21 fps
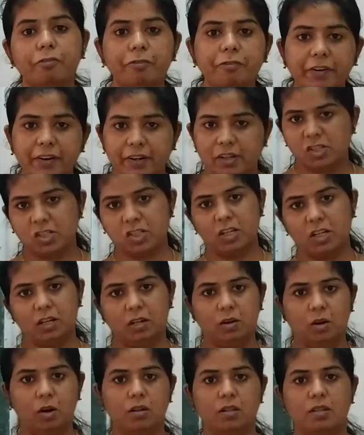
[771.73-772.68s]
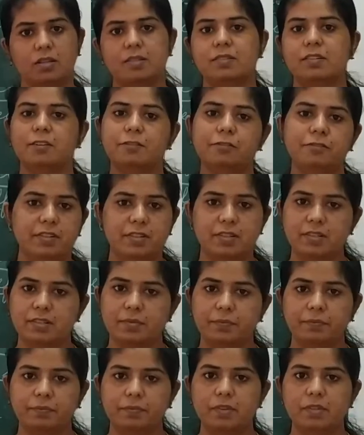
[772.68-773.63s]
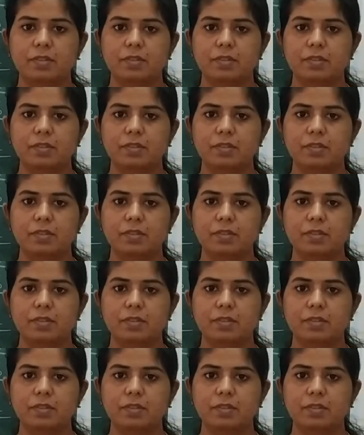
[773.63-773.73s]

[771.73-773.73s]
friction on the surface.